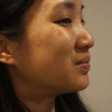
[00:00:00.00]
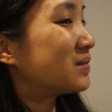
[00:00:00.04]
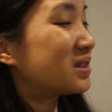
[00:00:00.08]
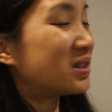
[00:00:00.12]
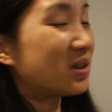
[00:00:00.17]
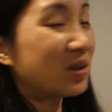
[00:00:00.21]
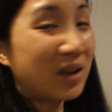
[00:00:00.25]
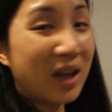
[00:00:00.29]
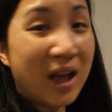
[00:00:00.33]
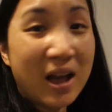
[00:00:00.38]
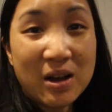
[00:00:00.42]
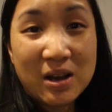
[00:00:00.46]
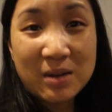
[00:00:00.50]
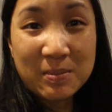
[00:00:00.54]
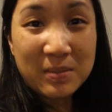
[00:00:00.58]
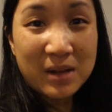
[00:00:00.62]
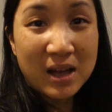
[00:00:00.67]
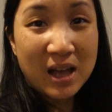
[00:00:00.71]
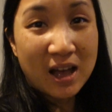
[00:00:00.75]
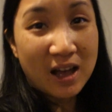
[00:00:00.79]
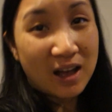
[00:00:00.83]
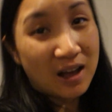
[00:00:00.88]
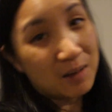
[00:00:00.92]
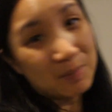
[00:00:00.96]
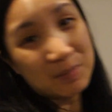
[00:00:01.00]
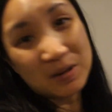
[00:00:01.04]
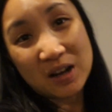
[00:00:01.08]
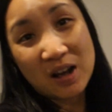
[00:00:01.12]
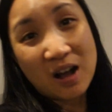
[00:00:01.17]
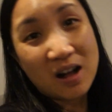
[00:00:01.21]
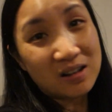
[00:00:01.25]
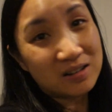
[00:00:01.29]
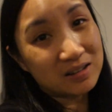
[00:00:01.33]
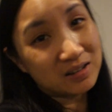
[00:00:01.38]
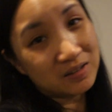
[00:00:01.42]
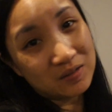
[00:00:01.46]
so yeah, I'm gonna
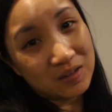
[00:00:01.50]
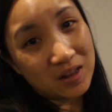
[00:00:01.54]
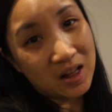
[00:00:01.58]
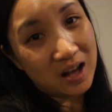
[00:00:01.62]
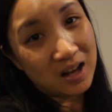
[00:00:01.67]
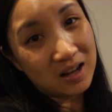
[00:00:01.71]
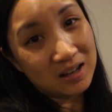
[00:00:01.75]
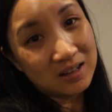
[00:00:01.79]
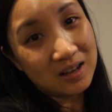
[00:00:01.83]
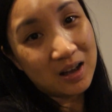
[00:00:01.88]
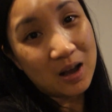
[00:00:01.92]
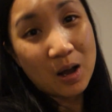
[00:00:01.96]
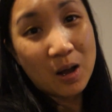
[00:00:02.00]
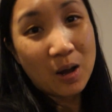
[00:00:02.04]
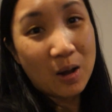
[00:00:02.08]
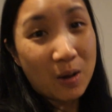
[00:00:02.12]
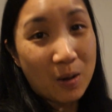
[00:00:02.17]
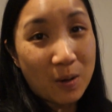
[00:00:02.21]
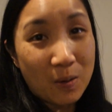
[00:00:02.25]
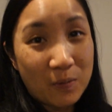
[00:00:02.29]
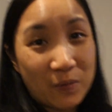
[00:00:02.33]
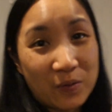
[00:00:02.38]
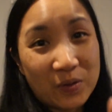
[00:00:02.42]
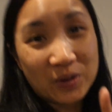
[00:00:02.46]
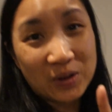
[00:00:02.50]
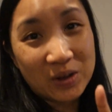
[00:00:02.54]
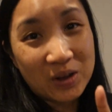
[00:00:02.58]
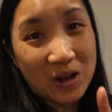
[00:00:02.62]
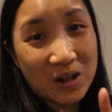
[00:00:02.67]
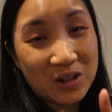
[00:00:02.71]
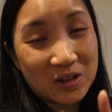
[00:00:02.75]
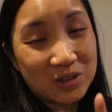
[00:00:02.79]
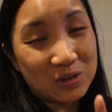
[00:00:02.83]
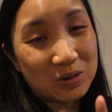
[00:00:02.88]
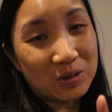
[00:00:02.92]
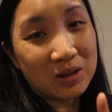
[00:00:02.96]
call it a vlog. Hopefully you
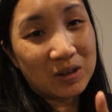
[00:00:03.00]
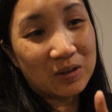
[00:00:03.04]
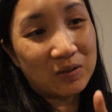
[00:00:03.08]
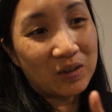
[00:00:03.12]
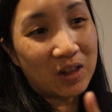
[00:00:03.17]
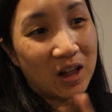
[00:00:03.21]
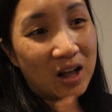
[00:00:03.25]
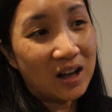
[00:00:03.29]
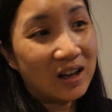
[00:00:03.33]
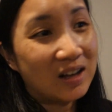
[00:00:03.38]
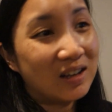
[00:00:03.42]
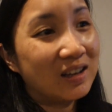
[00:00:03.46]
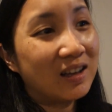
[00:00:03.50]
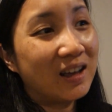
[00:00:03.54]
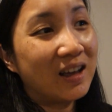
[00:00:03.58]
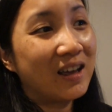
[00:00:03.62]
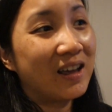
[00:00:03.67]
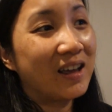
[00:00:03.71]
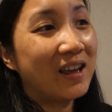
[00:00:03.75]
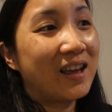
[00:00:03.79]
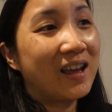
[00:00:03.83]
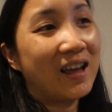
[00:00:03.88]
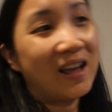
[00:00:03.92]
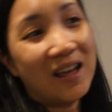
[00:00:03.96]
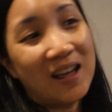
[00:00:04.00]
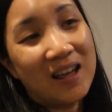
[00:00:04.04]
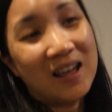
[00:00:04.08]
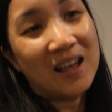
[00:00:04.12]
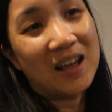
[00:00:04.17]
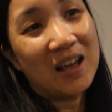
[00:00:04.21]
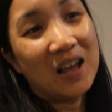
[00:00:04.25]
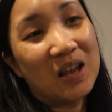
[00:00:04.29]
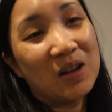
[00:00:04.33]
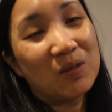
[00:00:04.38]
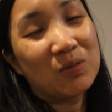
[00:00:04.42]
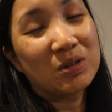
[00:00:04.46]
all enjoyed the vlog,
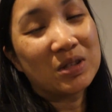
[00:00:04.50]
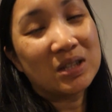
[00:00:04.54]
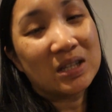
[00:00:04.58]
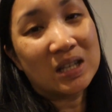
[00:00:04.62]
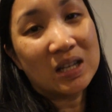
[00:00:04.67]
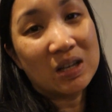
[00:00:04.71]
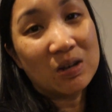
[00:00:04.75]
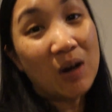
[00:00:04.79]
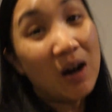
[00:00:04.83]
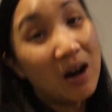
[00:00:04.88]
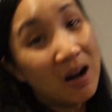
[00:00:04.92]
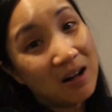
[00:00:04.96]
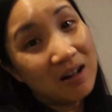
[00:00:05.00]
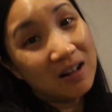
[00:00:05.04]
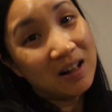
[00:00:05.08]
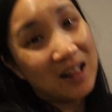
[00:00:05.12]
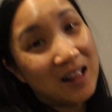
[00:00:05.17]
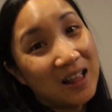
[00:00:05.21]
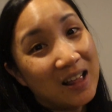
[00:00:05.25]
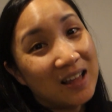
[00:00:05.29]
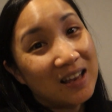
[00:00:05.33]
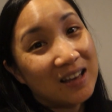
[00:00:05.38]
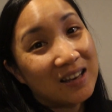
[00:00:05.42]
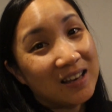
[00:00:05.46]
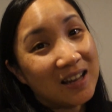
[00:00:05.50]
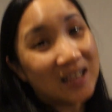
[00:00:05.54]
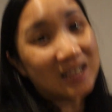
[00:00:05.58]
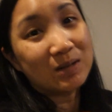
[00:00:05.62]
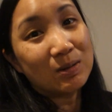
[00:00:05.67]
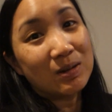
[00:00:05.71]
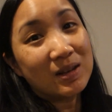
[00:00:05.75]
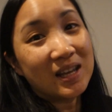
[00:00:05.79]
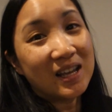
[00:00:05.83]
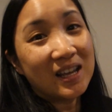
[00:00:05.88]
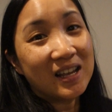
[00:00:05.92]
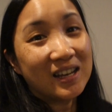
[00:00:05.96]
and we'll see you all next
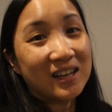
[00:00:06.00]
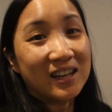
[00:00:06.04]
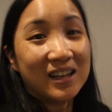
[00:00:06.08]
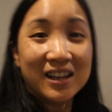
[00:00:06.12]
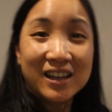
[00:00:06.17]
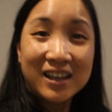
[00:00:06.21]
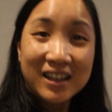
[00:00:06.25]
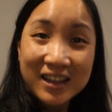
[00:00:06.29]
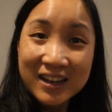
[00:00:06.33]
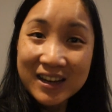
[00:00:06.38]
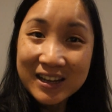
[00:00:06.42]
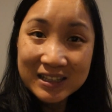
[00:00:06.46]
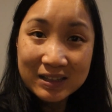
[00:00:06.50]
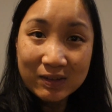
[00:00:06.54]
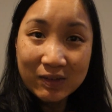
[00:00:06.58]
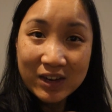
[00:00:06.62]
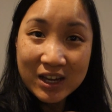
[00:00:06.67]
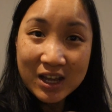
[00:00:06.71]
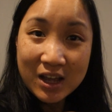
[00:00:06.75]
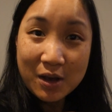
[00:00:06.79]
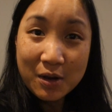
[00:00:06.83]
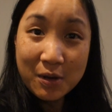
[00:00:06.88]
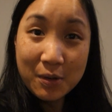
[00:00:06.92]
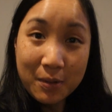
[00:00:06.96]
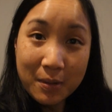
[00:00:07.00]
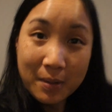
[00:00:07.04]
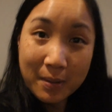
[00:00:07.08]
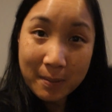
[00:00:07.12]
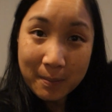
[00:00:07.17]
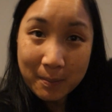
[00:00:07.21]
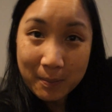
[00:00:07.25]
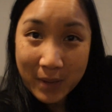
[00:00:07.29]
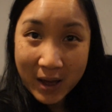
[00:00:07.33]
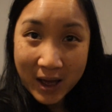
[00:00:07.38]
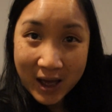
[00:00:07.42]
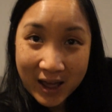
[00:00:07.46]
weekend in the next video.
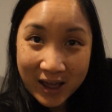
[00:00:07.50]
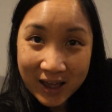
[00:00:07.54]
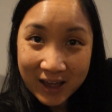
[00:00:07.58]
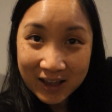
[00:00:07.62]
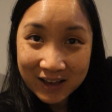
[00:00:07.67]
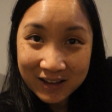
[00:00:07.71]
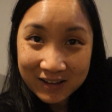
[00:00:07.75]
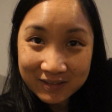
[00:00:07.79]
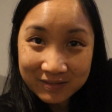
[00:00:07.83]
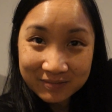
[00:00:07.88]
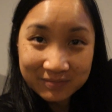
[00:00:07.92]
Bye!